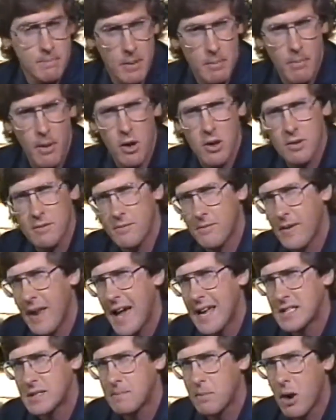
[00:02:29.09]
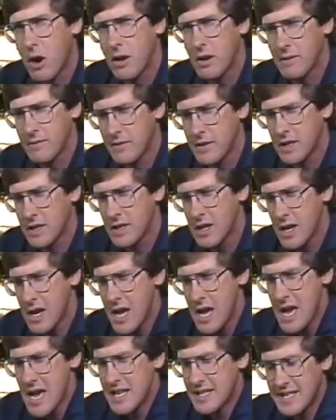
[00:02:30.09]
the Barton Flats part of the
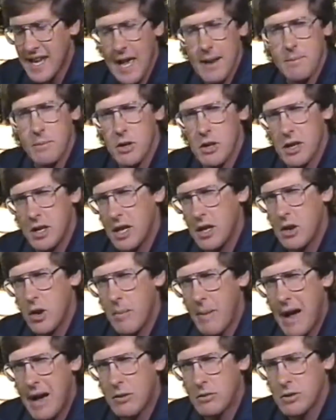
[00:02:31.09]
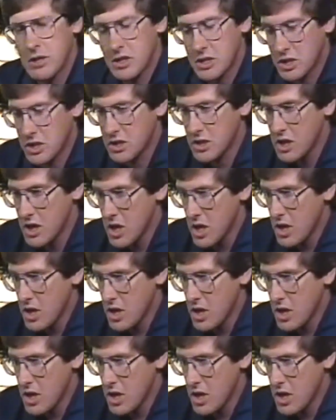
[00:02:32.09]
San Bernardino Mountains.